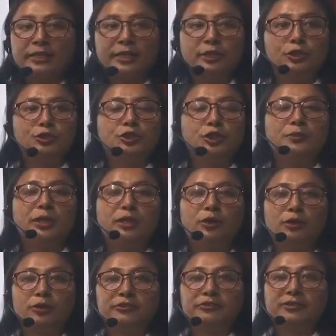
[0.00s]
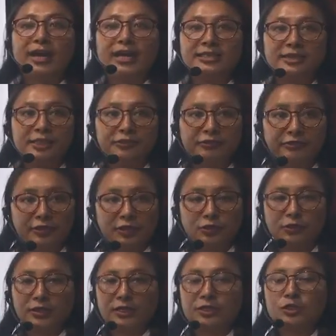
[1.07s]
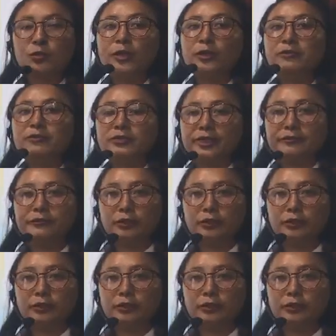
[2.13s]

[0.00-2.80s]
consume a lot of rice and fish, so that is one of their food